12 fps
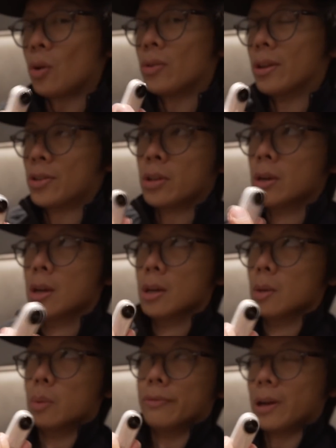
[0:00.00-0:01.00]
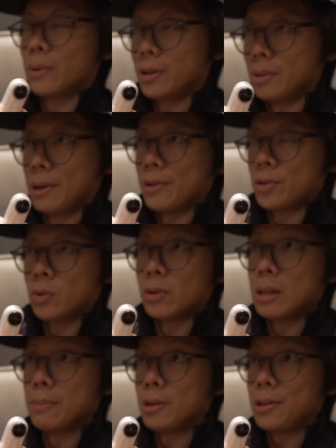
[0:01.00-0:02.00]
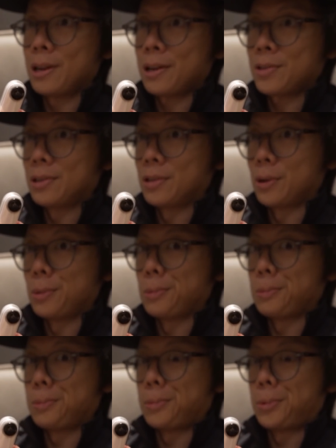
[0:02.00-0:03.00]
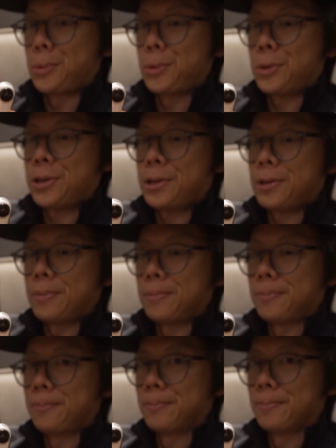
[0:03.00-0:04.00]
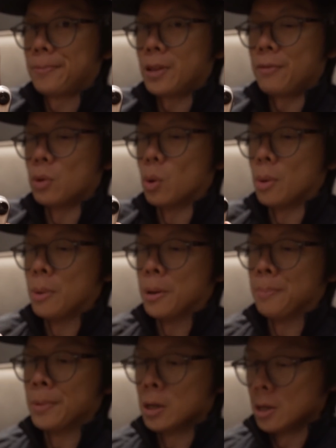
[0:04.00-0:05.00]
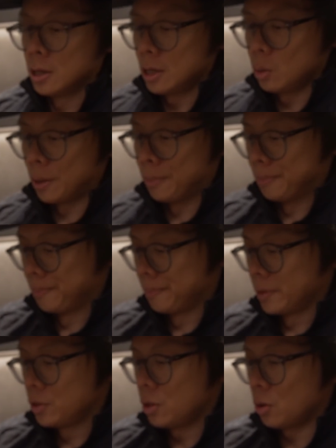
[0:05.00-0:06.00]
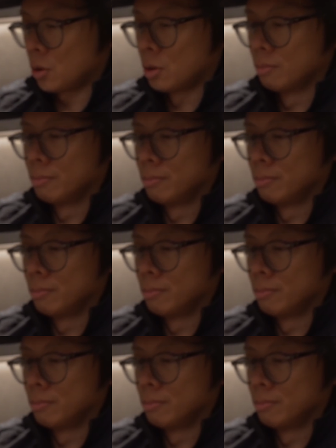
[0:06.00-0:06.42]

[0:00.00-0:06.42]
on this without any pants on, it might accidentally go, if you know what I mean. Anyway, dock.